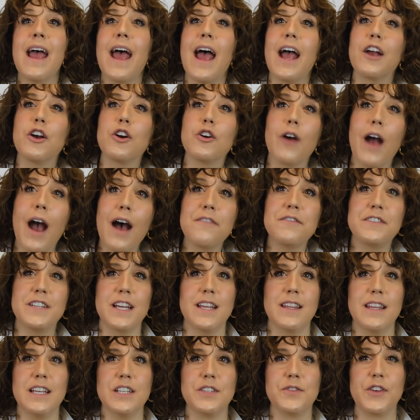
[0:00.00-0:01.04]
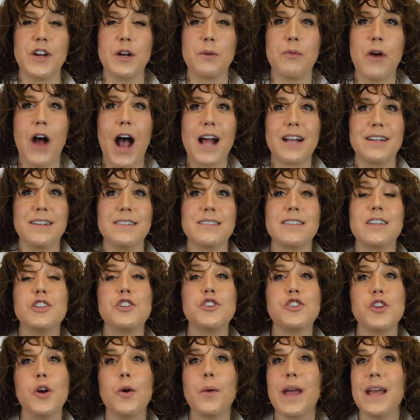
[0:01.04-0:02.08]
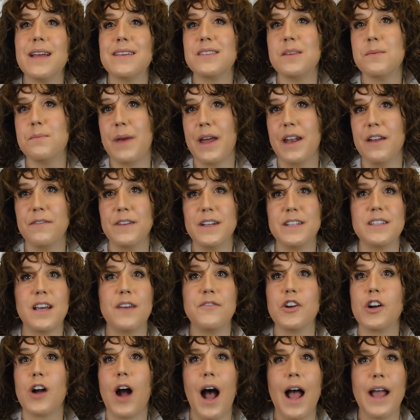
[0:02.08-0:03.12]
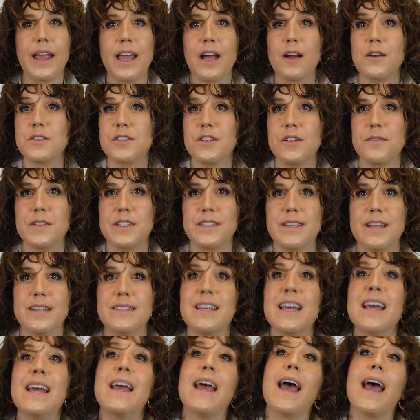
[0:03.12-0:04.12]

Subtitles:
and crafting these for your practice can showcase the benefits of your eye care services